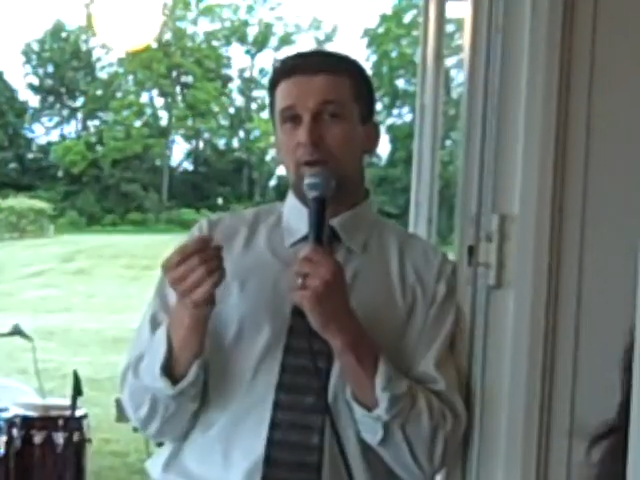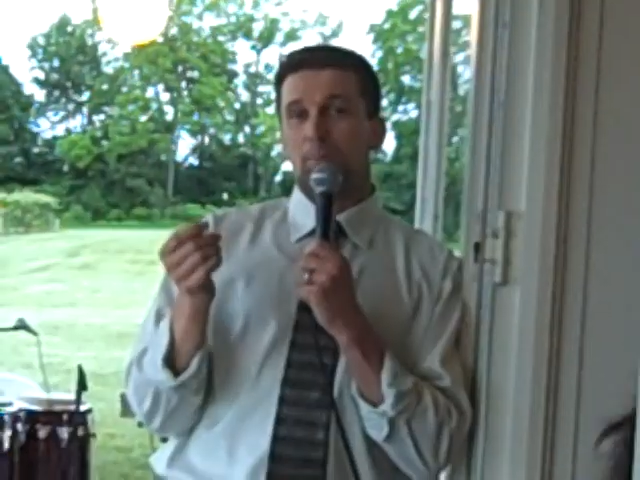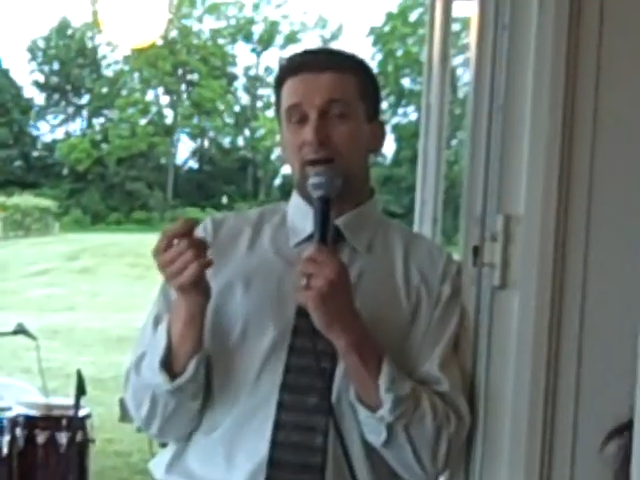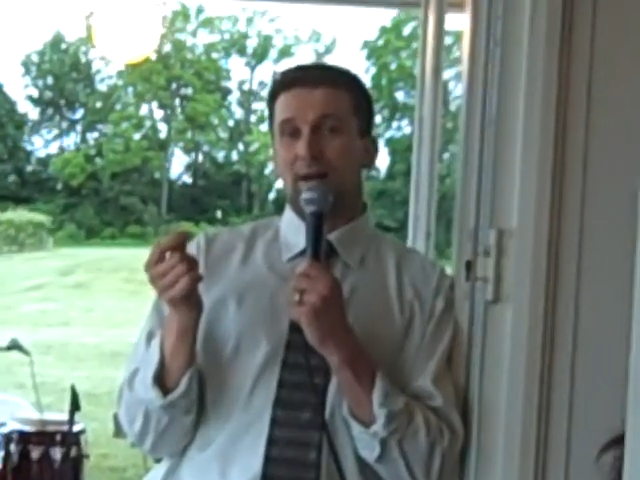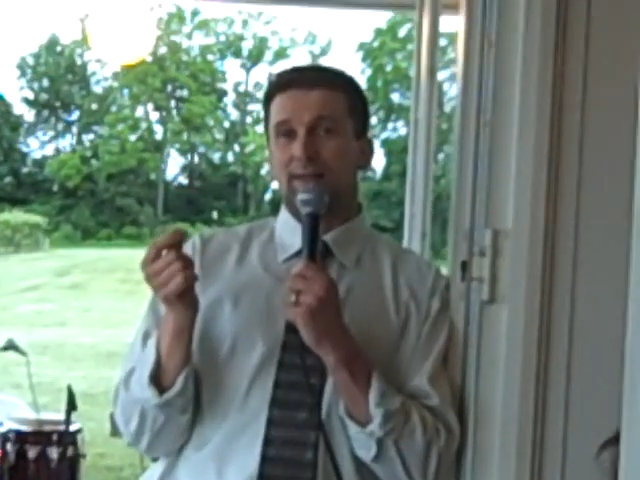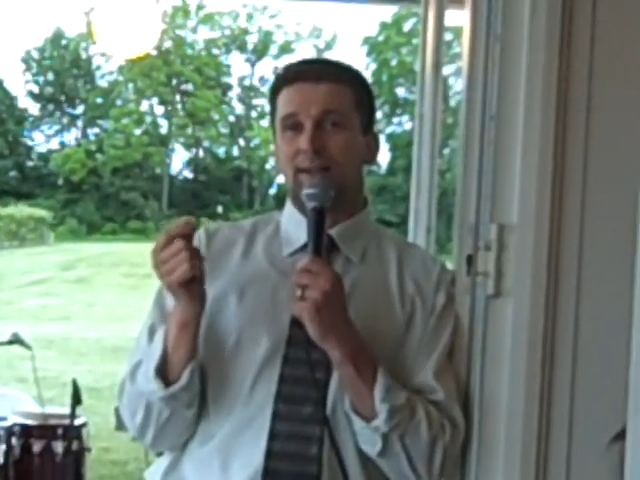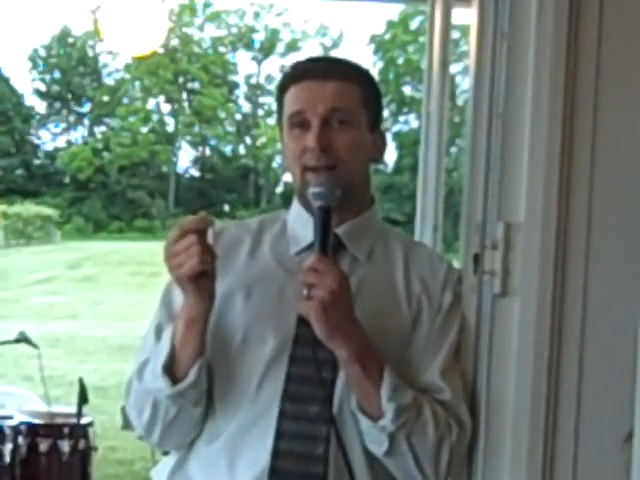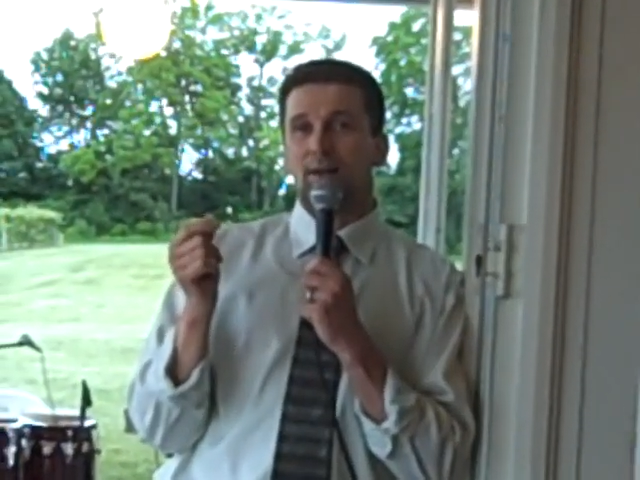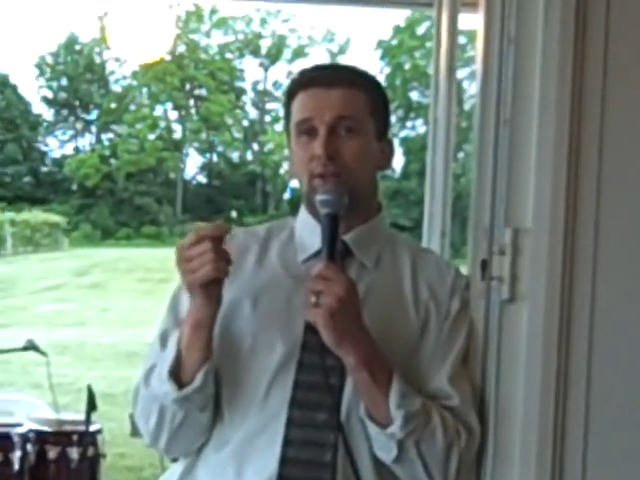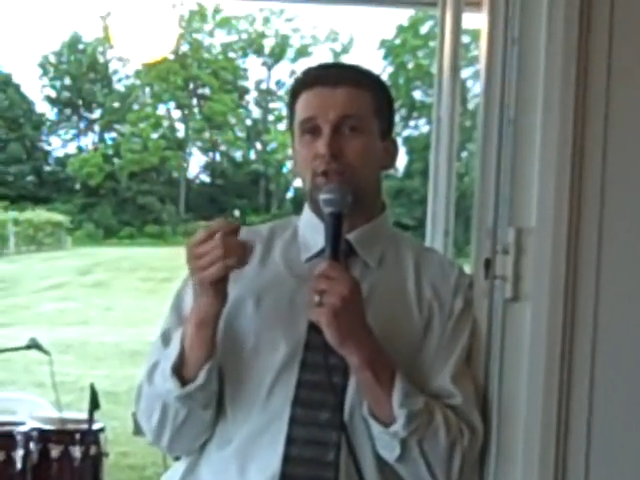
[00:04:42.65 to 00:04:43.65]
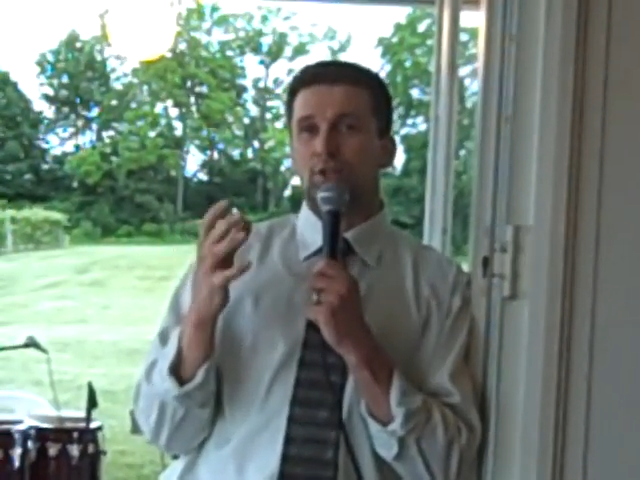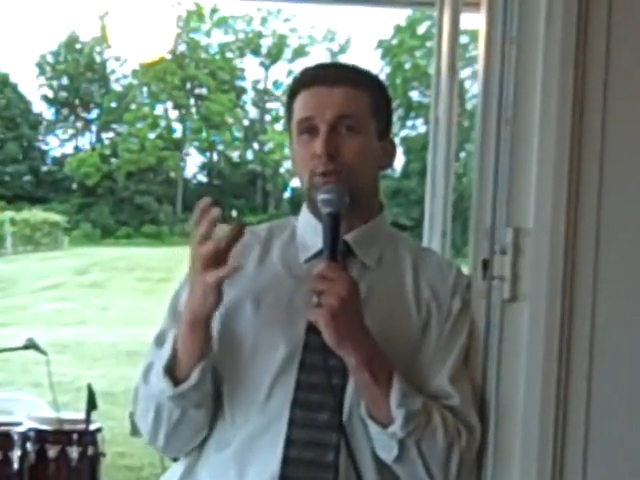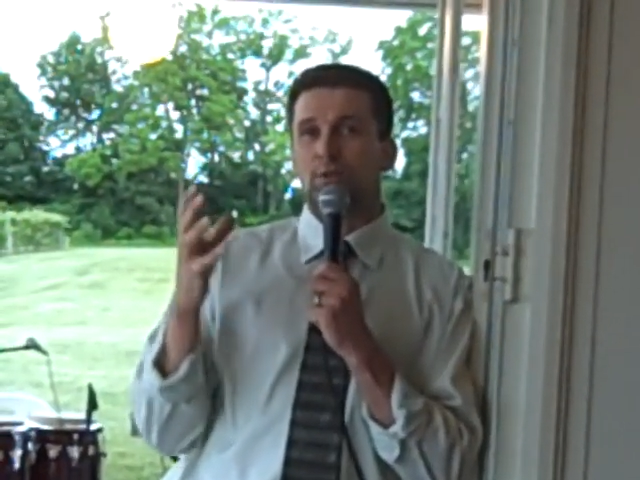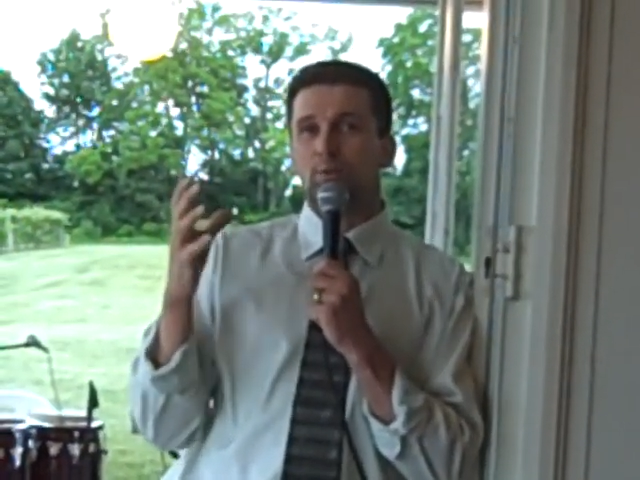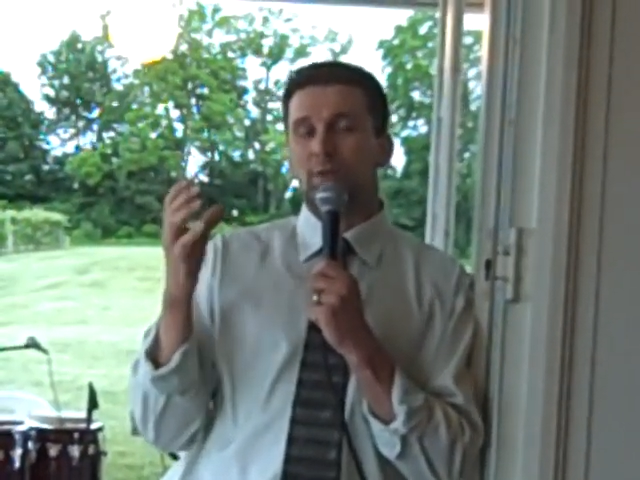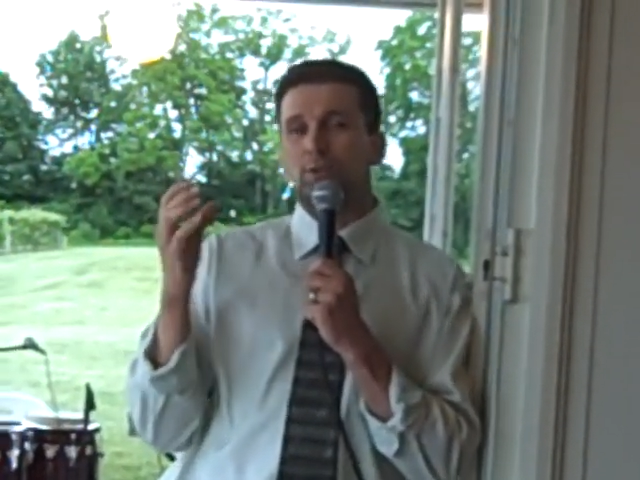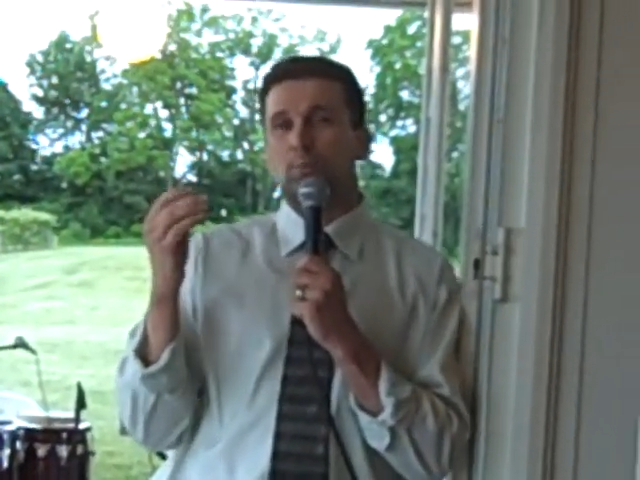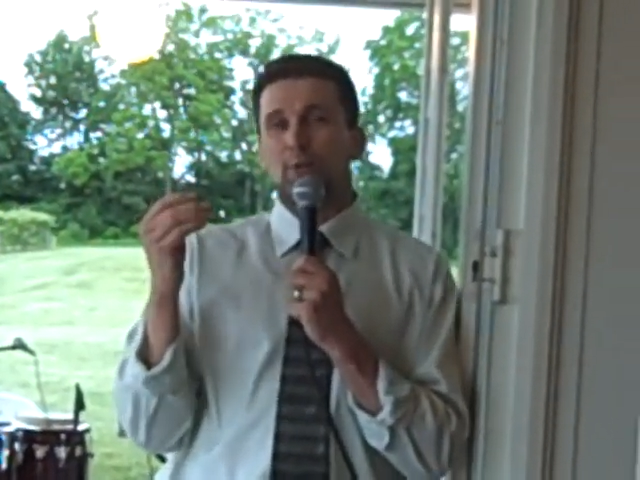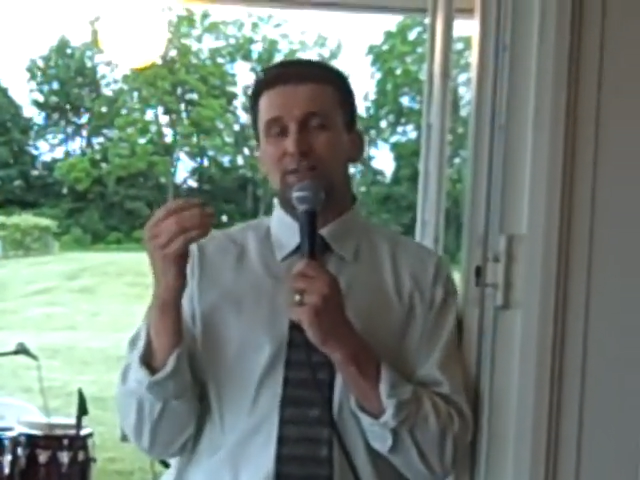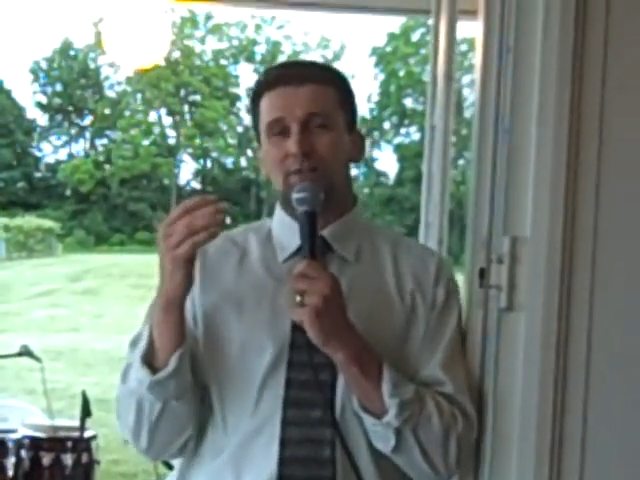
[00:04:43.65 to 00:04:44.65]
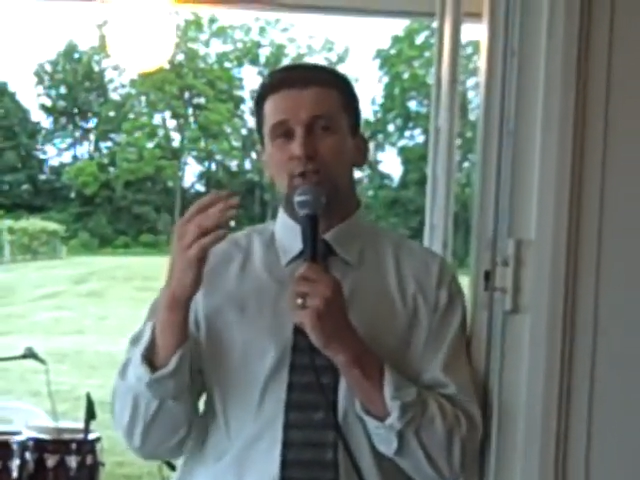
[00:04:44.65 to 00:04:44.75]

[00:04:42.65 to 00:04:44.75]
But the juice, once you press the